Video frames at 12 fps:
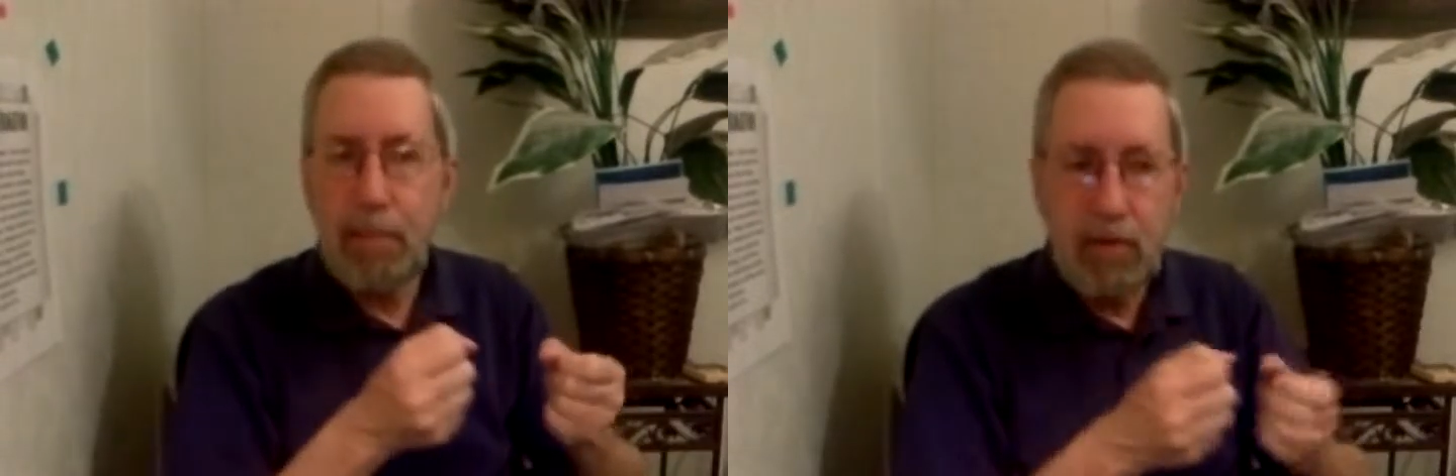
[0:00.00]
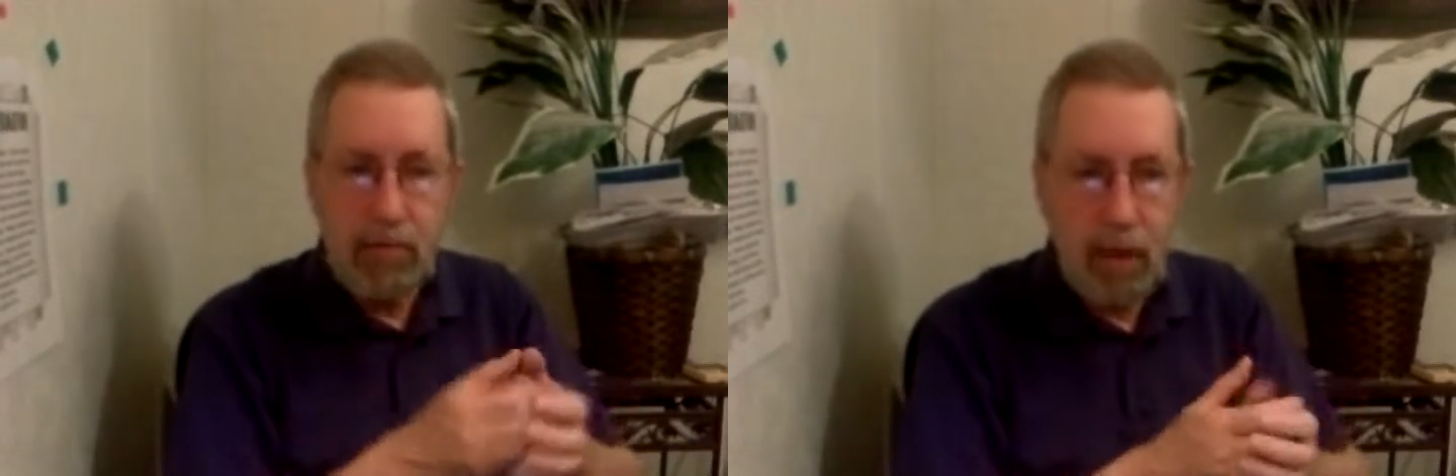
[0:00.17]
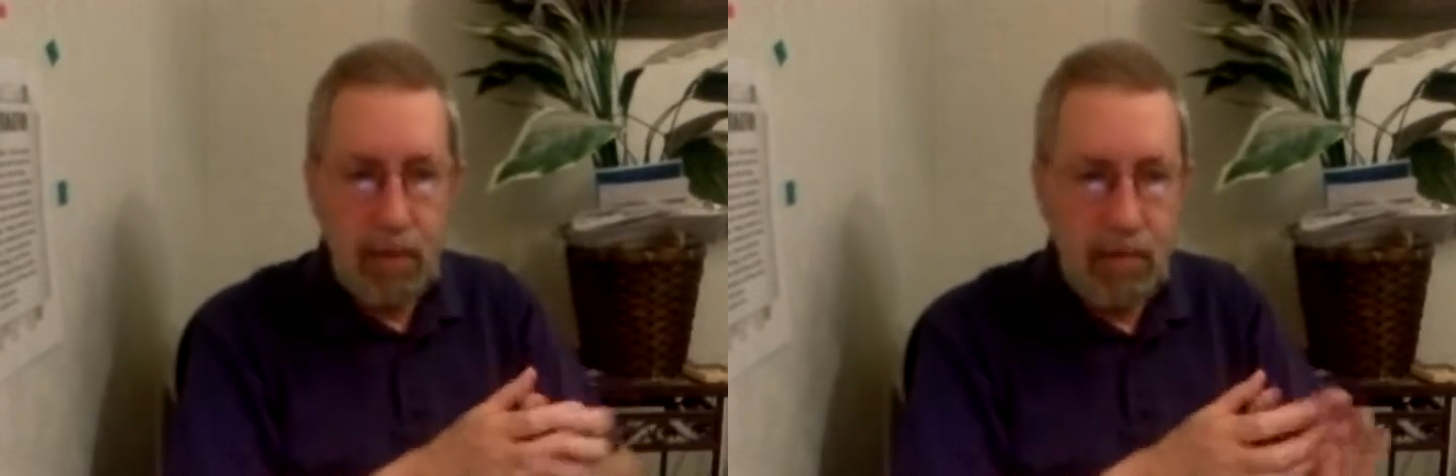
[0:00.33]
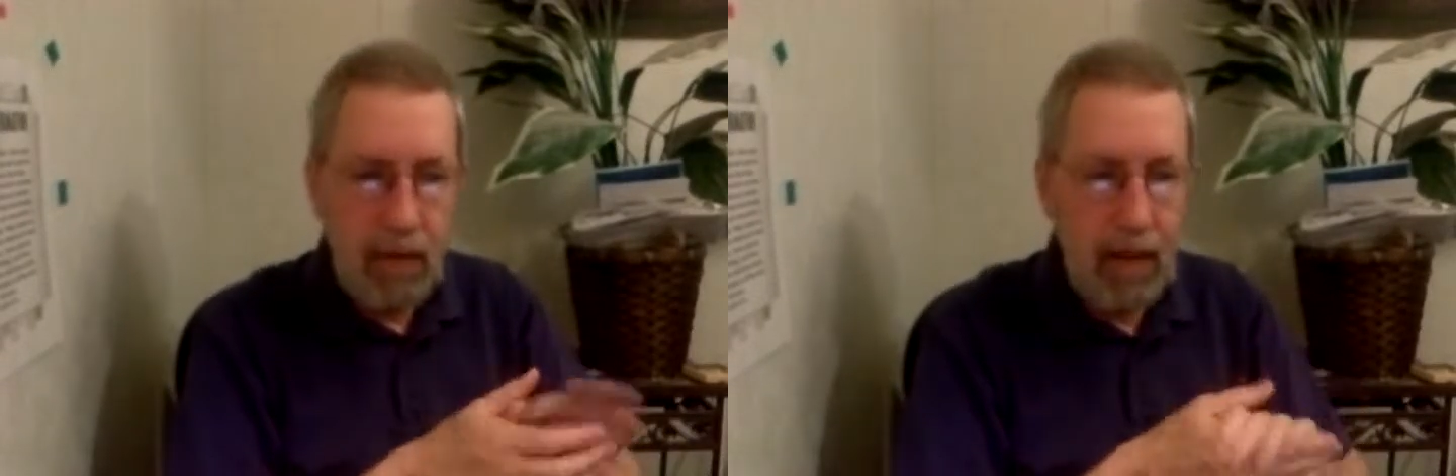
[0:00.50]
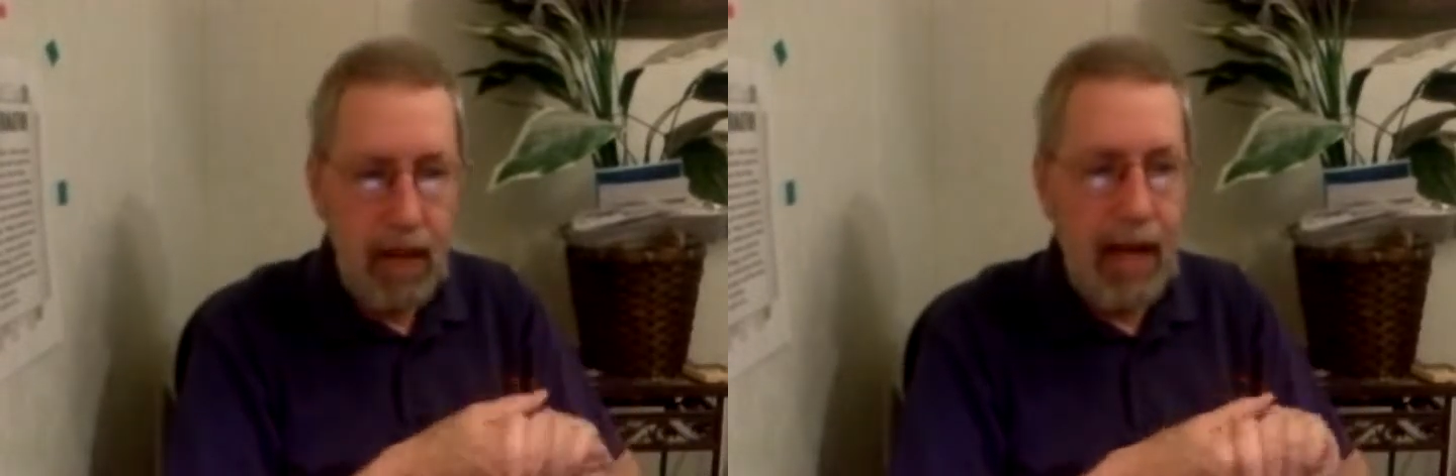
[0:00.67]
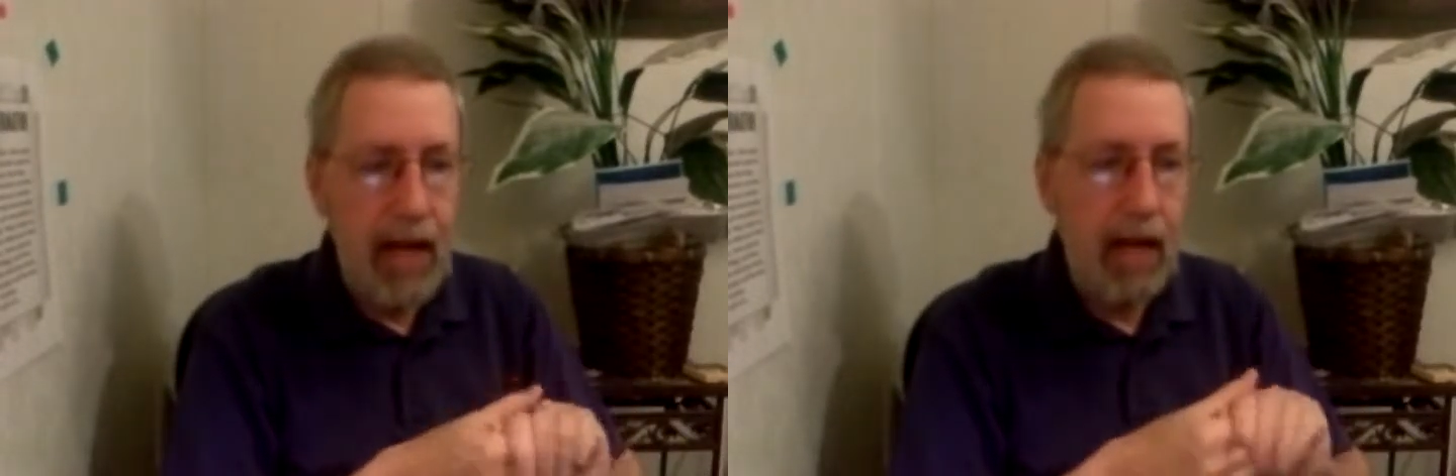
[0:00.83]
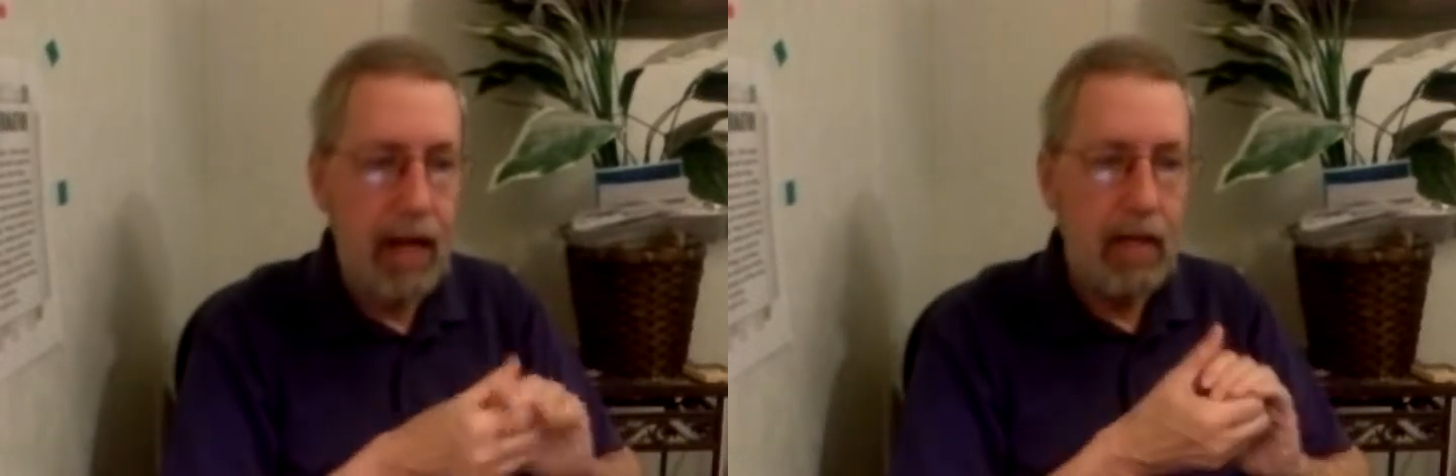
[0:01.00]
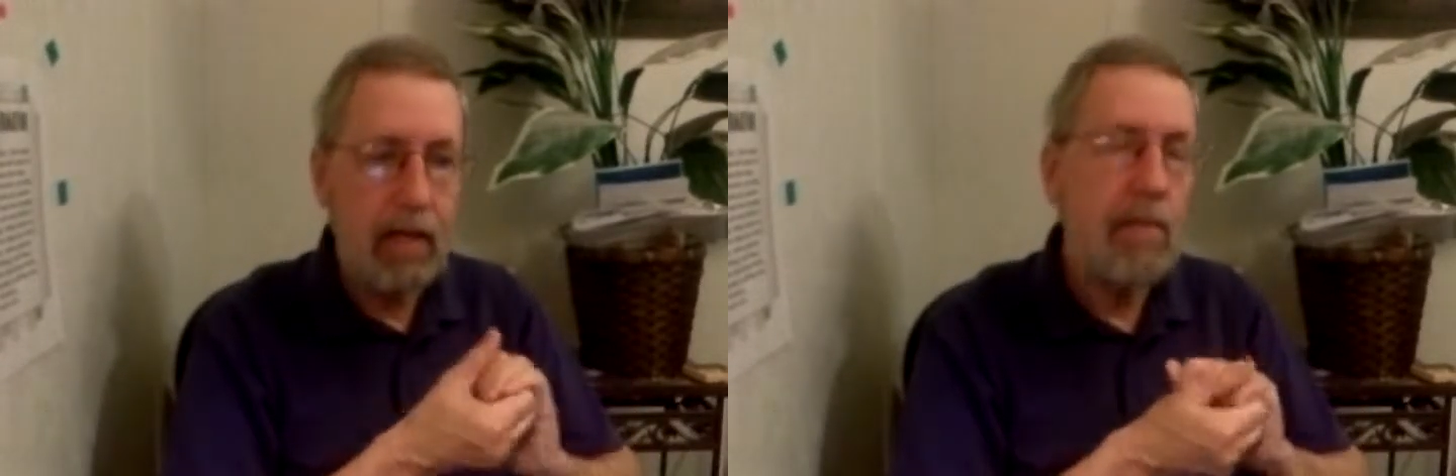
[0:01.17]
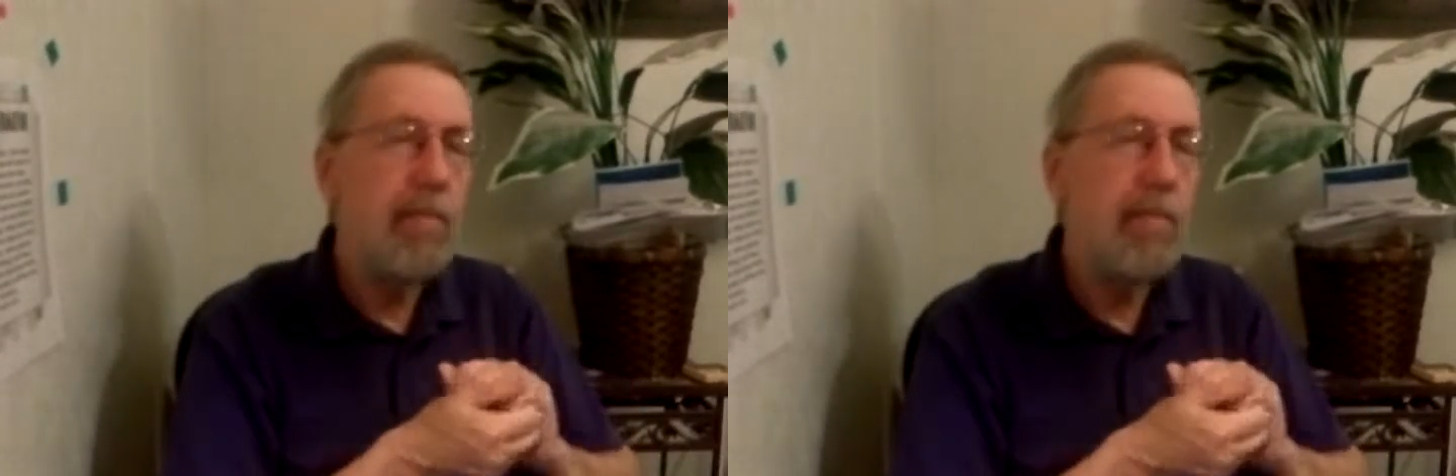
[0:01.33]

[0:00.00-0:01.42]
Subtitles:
us over the head.